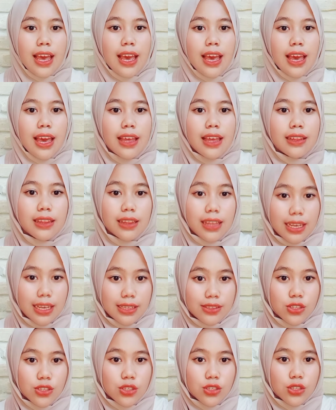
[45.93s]
And
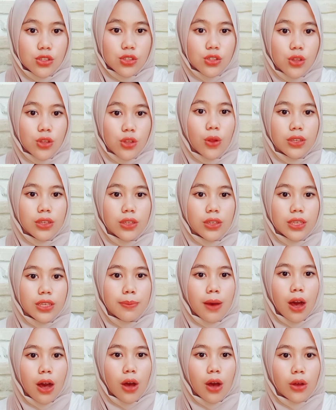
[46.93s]
let's talk
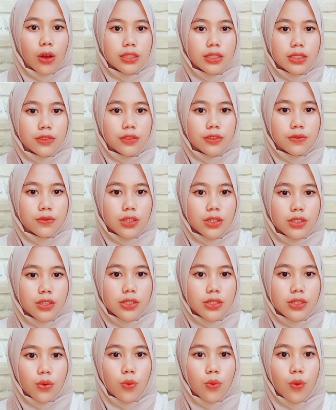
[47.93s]
about the first
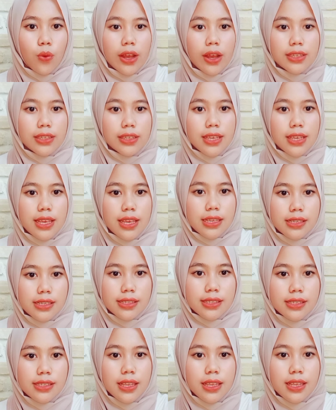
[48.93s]
one
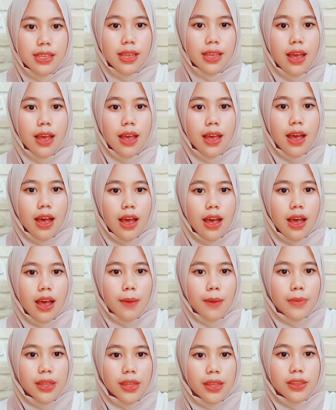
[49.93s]
is
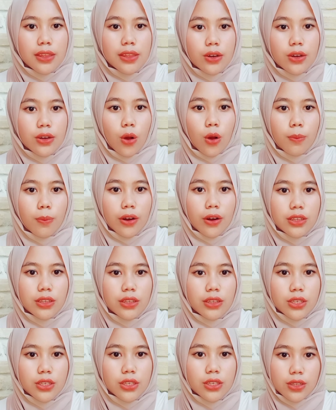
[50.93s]
manner of
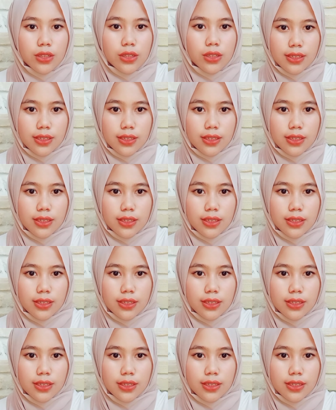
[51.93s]
articulation.